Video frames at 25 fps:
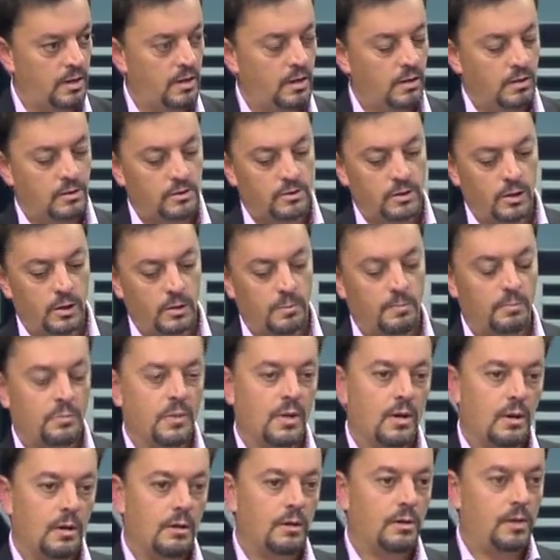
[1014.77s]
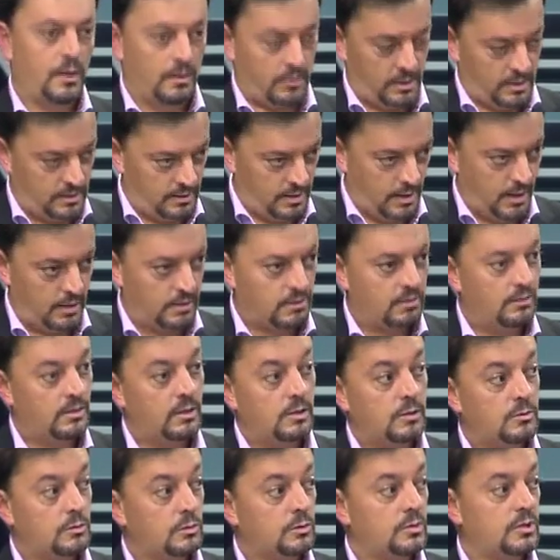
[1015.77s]
Yeah. So there's that.
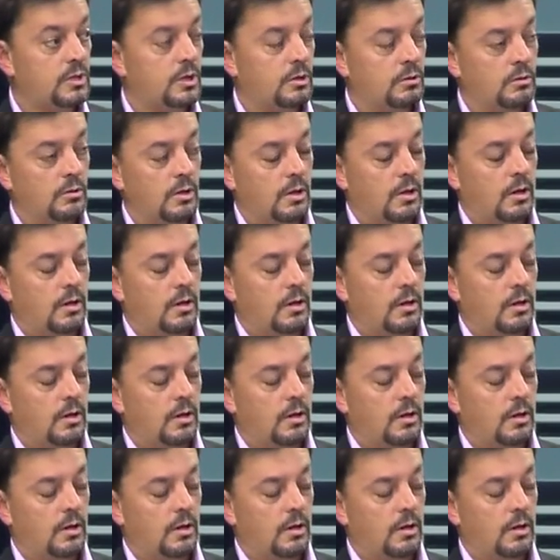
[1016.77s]
There's also,